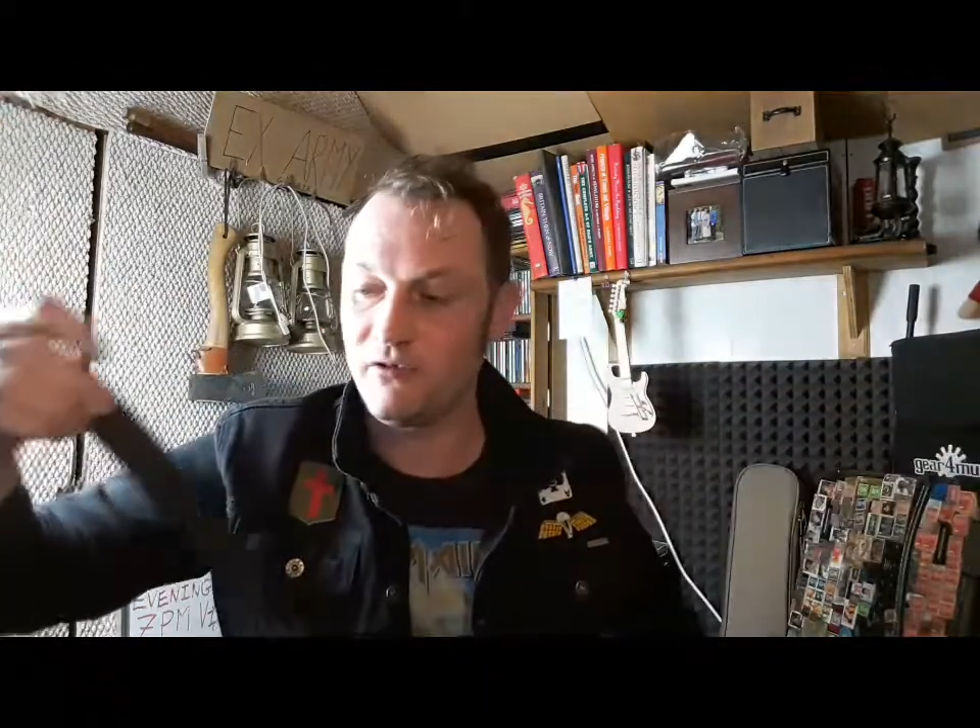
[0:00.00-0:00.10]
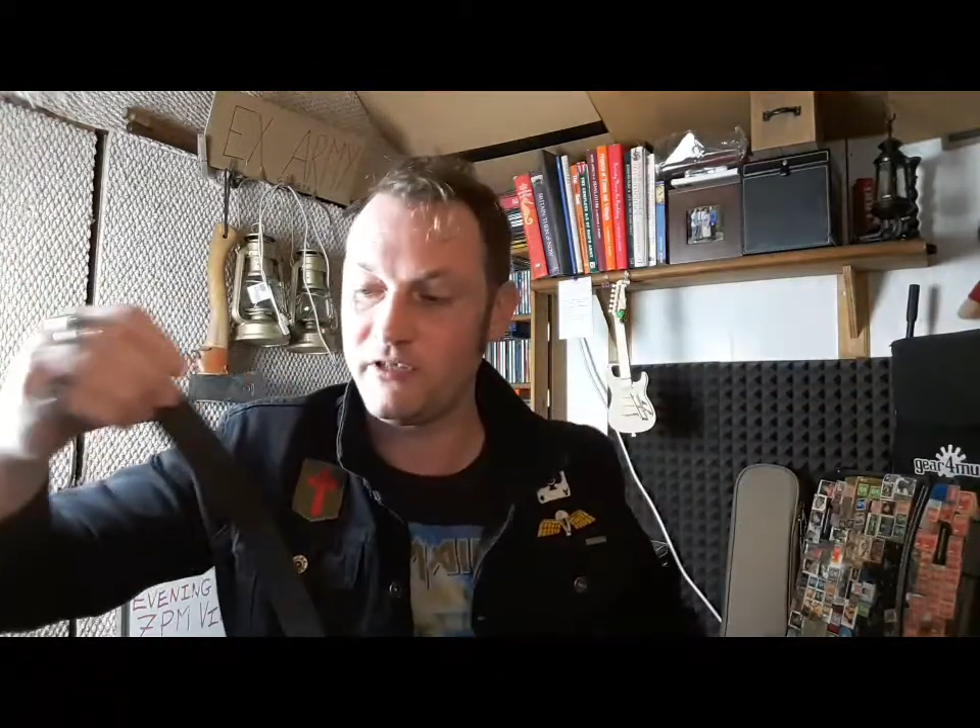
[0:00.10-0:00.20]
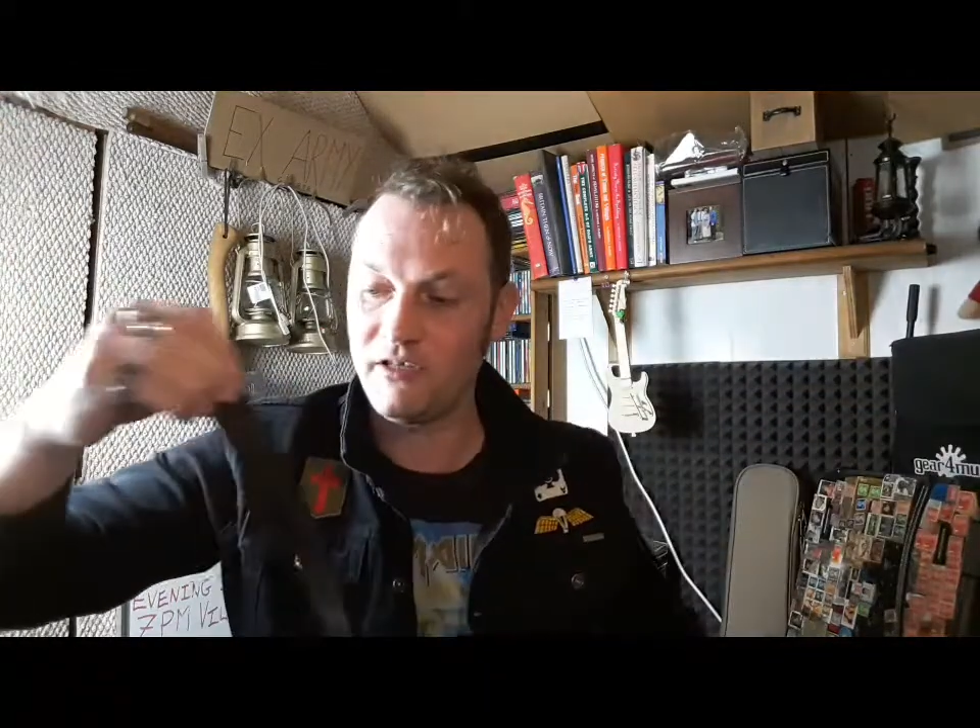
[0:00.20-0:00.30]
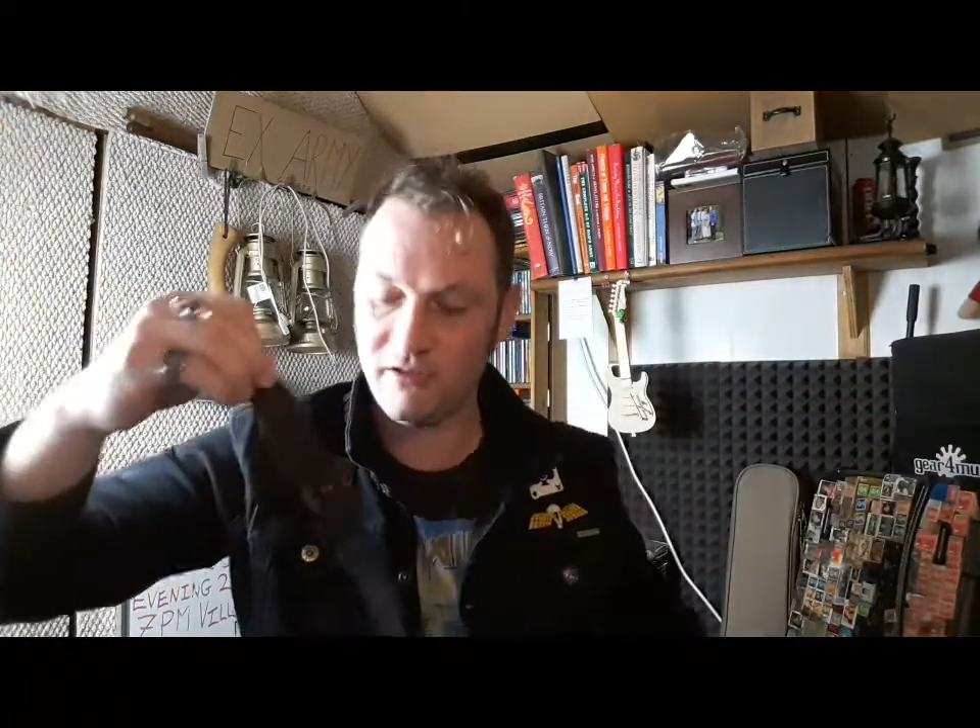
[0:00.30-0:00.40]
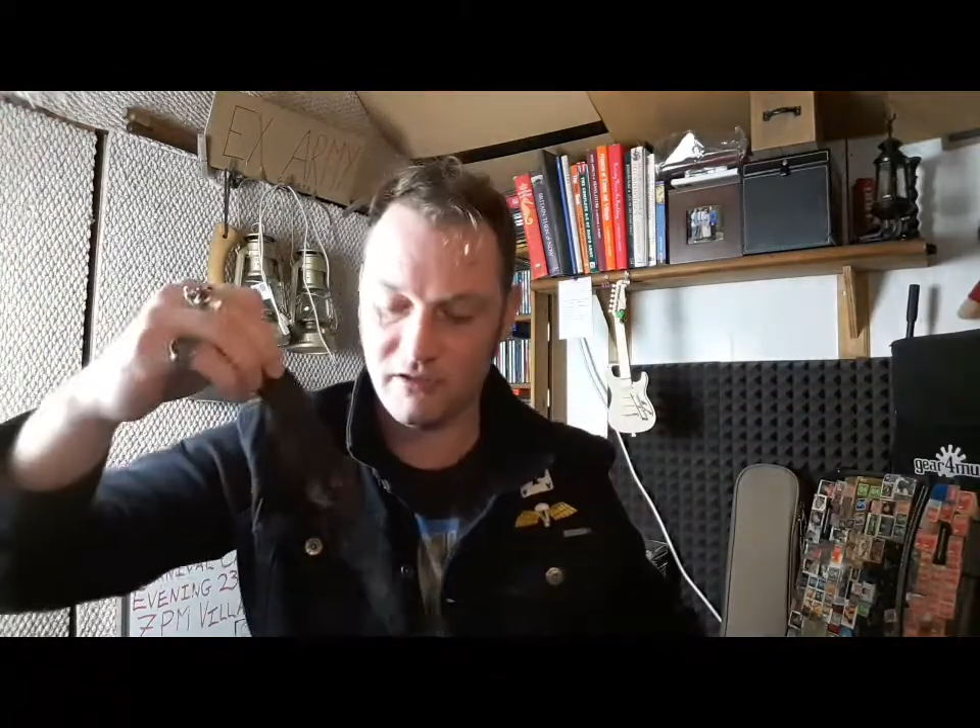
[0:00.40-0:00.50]

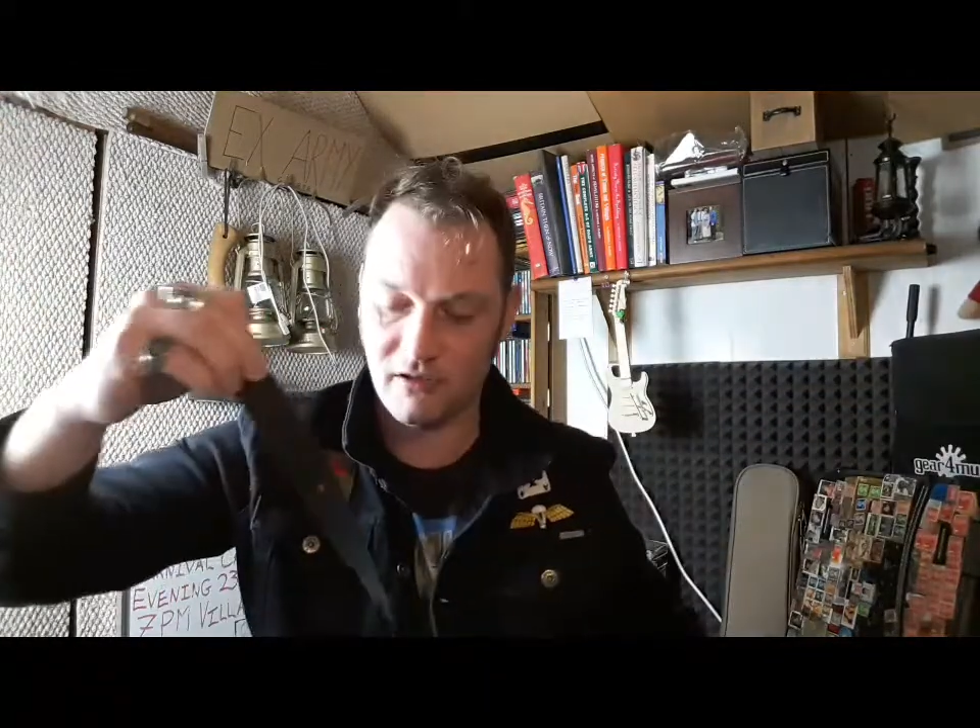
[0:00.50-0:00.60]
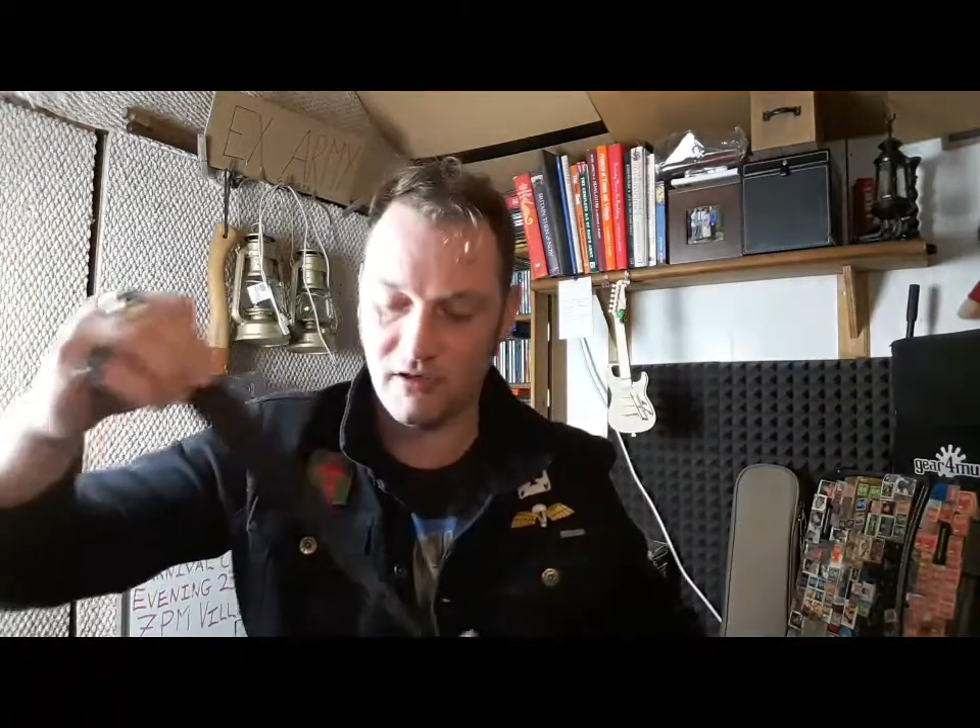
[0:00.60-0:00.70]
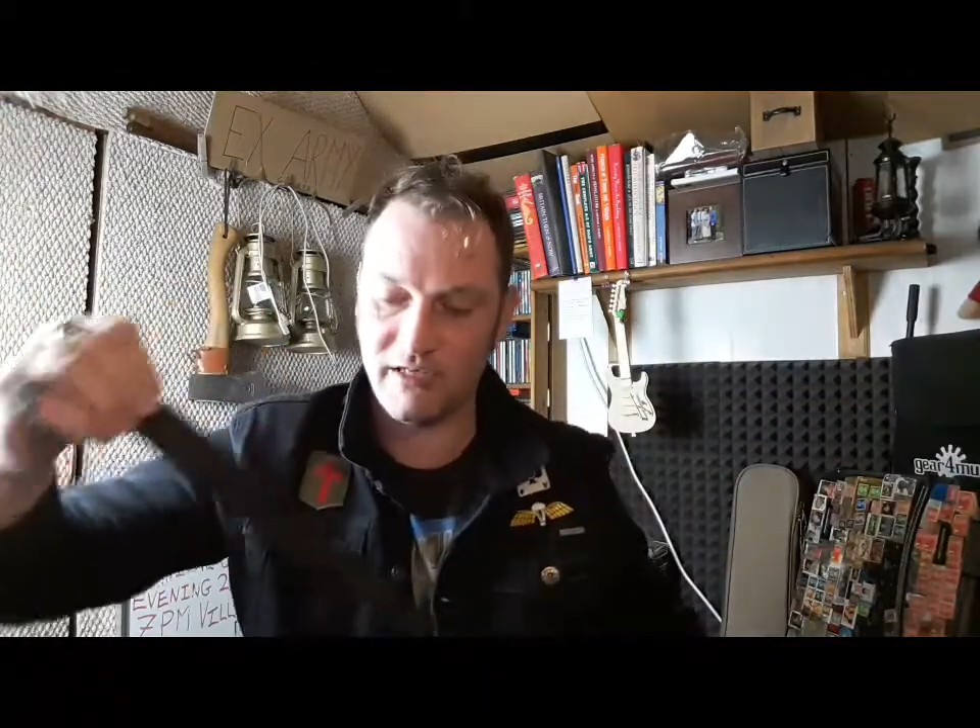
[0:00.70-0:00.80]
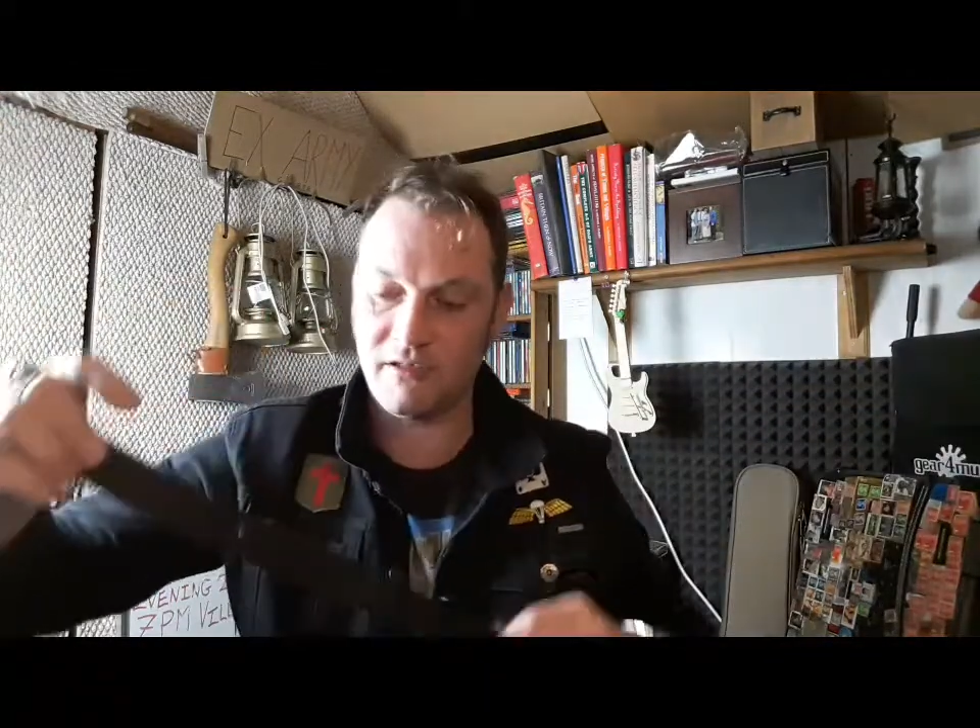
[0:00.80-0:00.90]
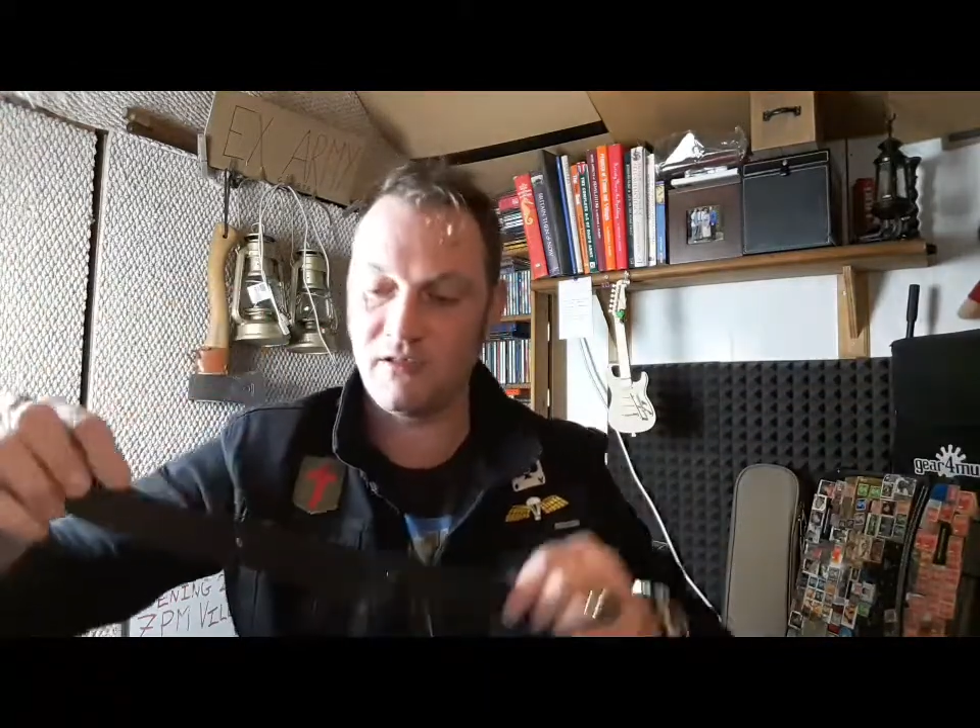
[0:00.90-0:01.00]
on the other
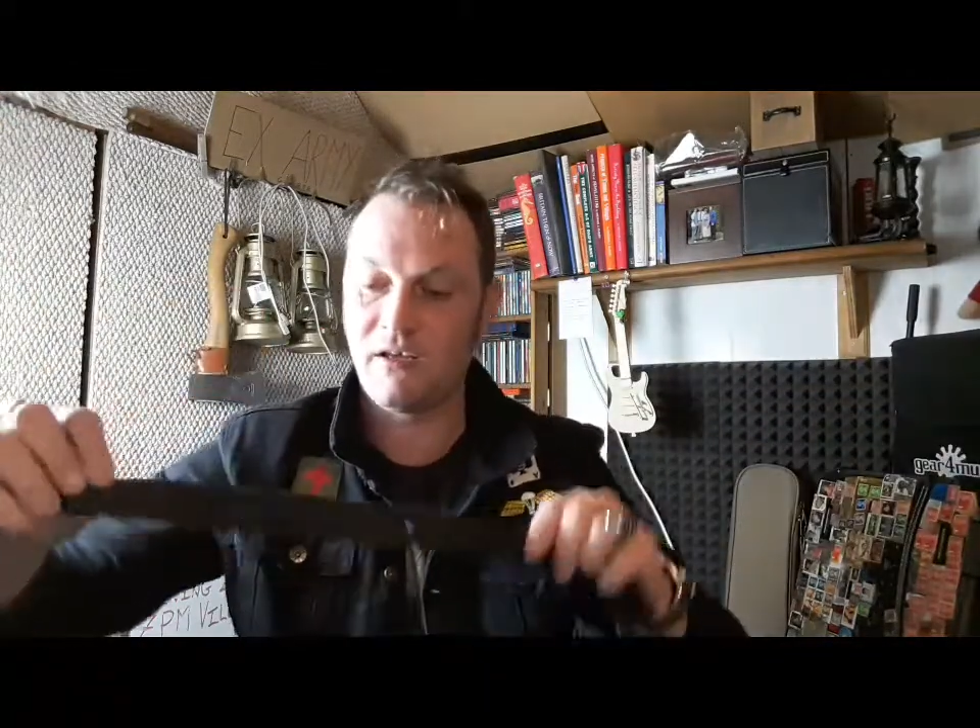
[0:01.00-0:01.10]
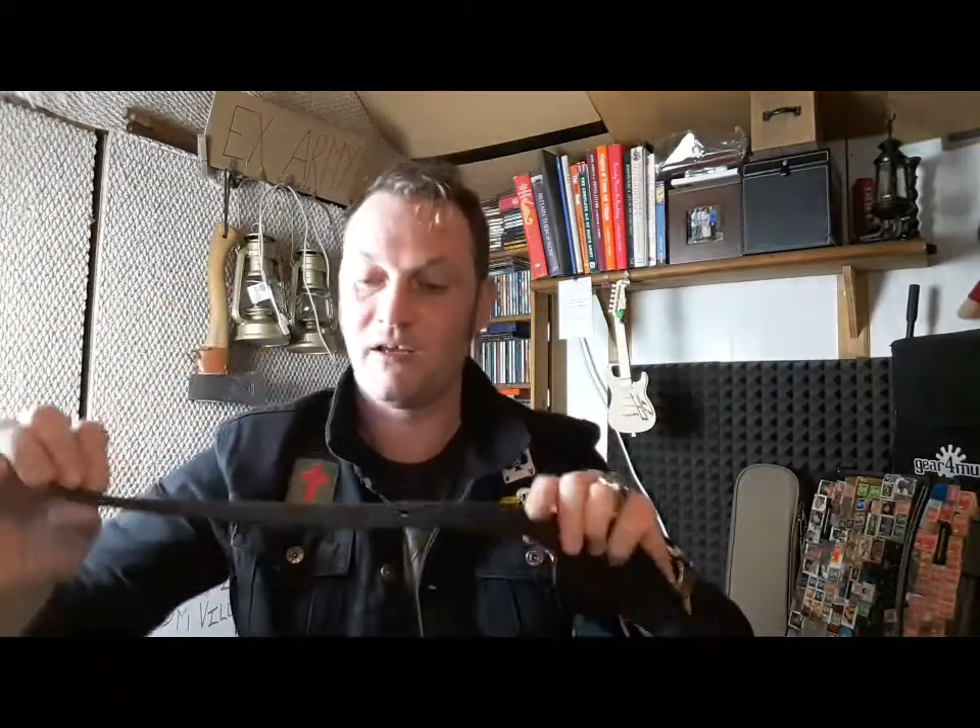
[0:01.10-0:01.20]
side,